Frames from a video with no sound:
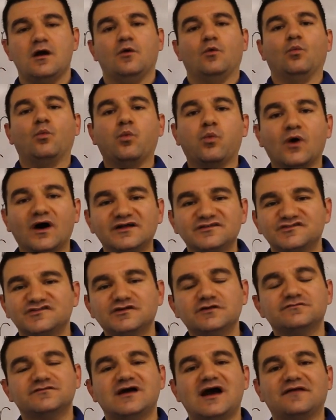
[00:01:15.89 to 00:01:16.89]
Once
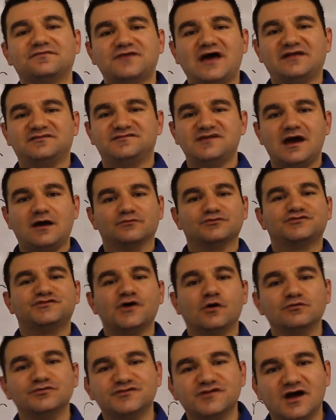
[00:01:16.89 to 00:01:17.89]
you've got that down,
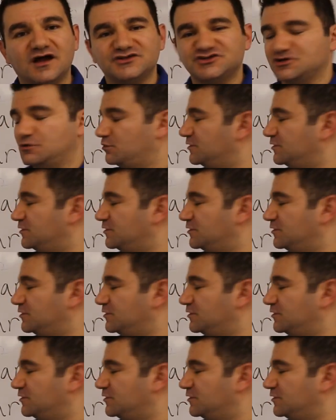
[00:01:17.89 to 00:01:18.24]
don't touch it.